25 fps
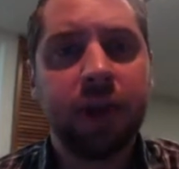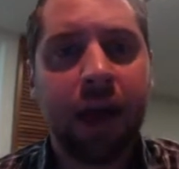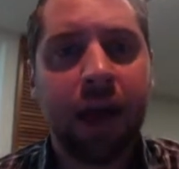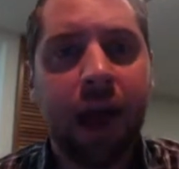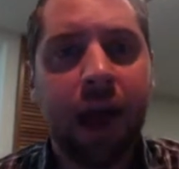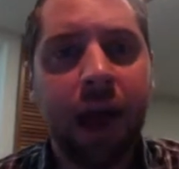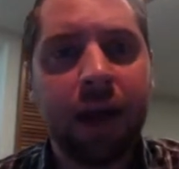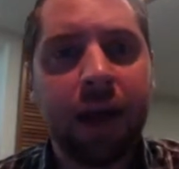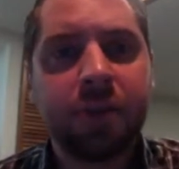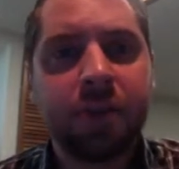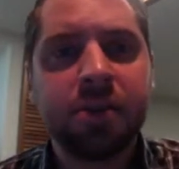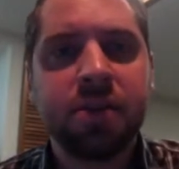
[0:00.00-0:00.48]

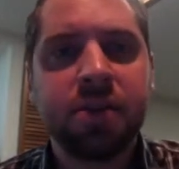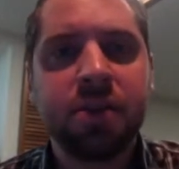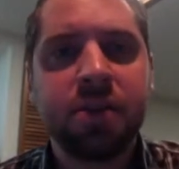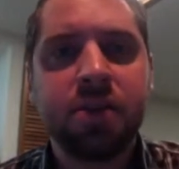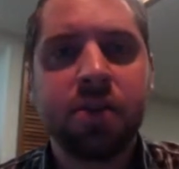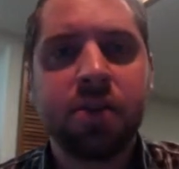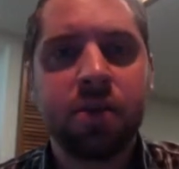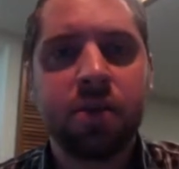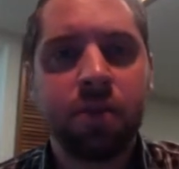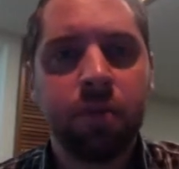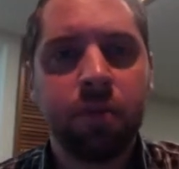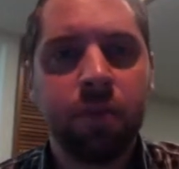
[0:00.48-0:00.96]

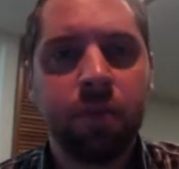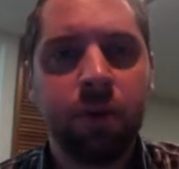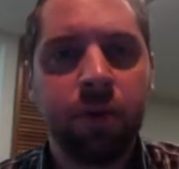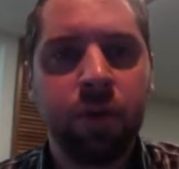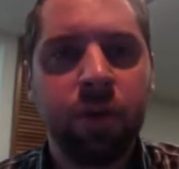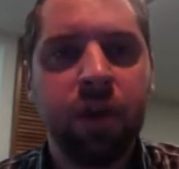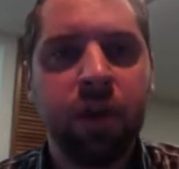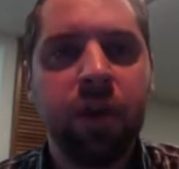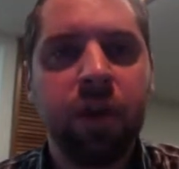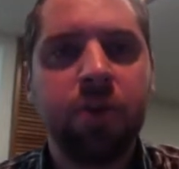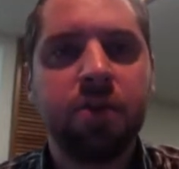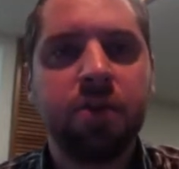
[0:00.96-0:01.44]
constant
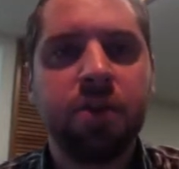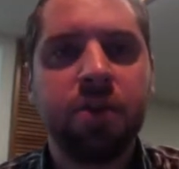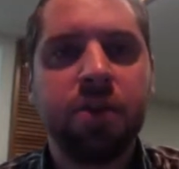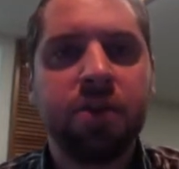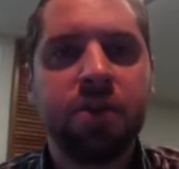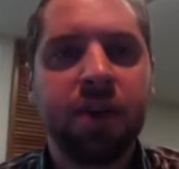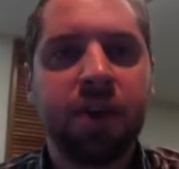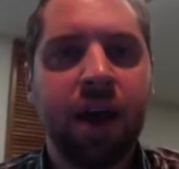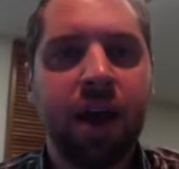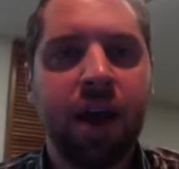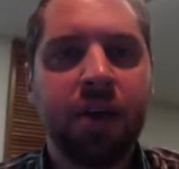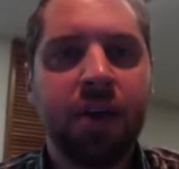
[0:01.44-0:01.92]
beliefs,
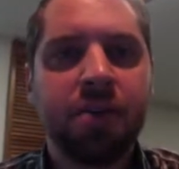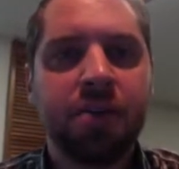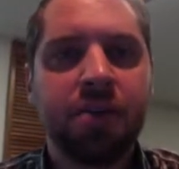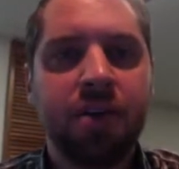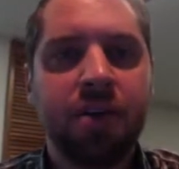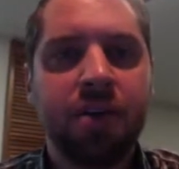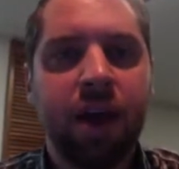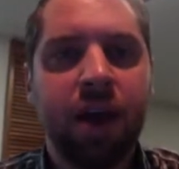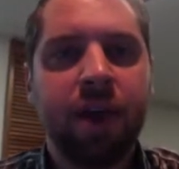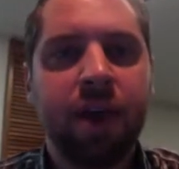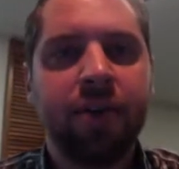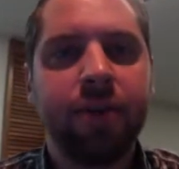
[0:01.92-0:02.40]
these
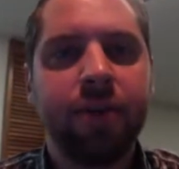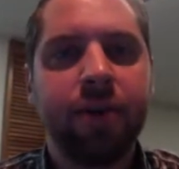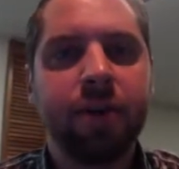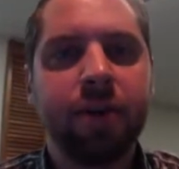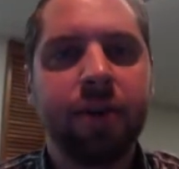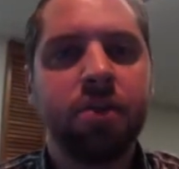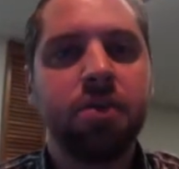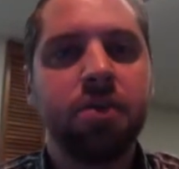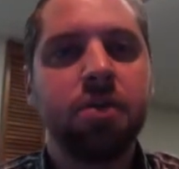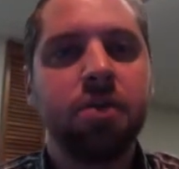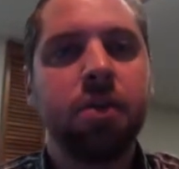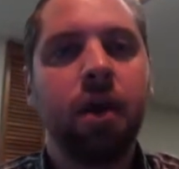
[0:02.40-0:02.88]
constant
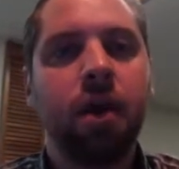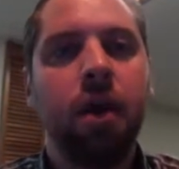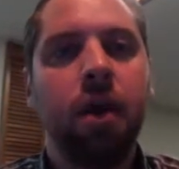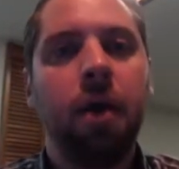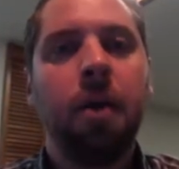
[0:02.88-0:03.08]
ethics,